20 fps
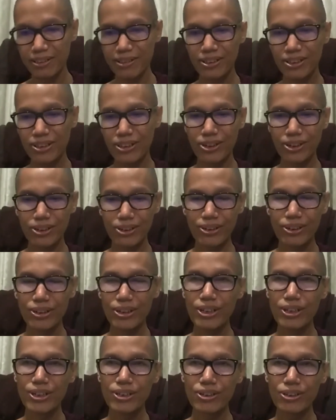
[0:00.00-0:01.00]
So
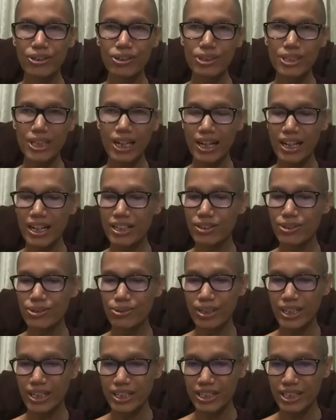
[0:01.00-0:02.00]
those are
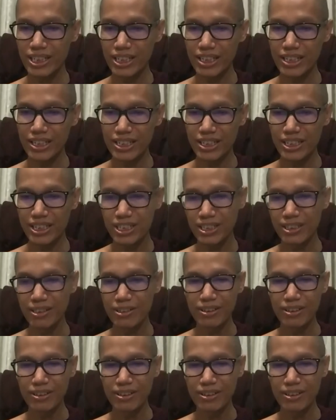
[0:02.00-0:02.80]
educations: